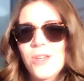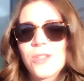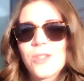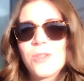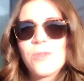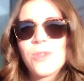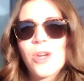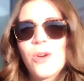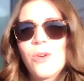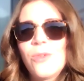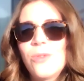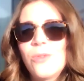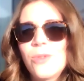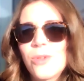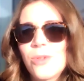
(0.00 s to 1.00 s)
You
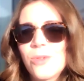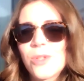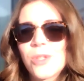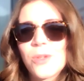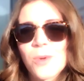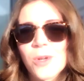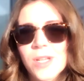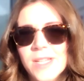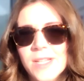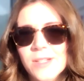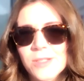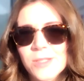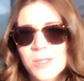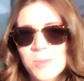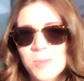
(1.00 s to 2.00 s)
know who you are here
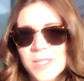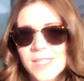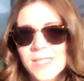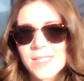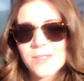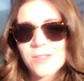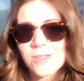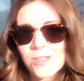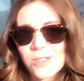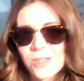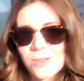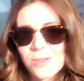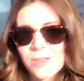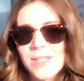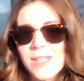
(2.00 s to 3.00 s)
to be and do.